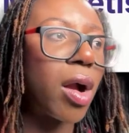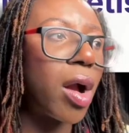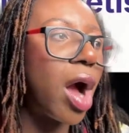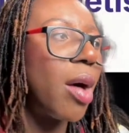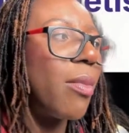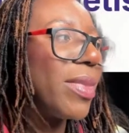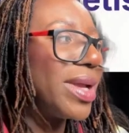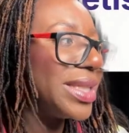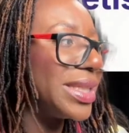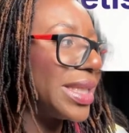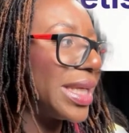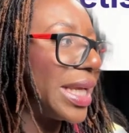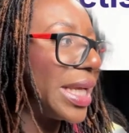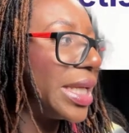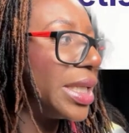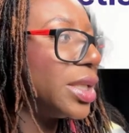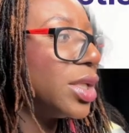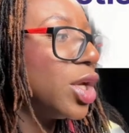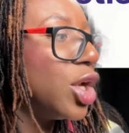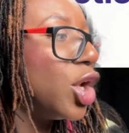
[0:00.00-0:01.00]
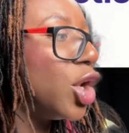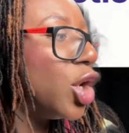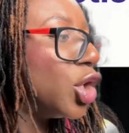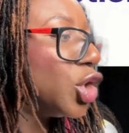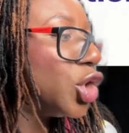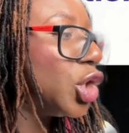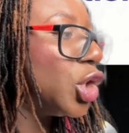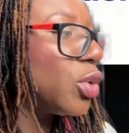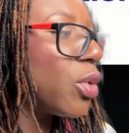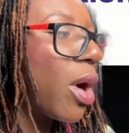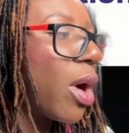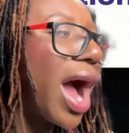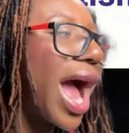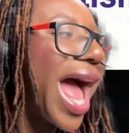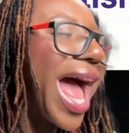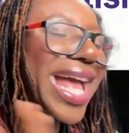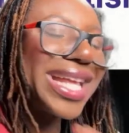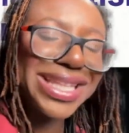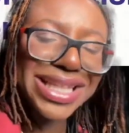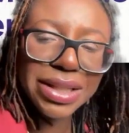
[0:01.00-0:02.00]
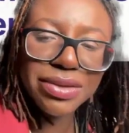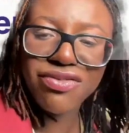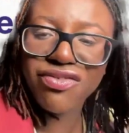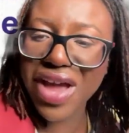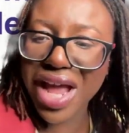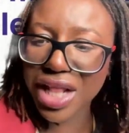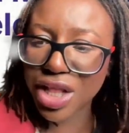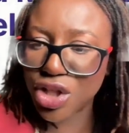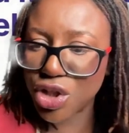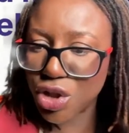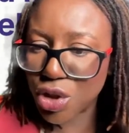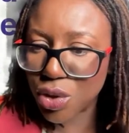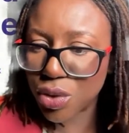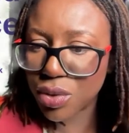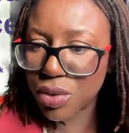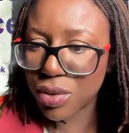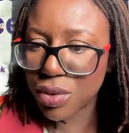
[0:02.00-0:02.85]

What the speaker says: commenting, you are adding value.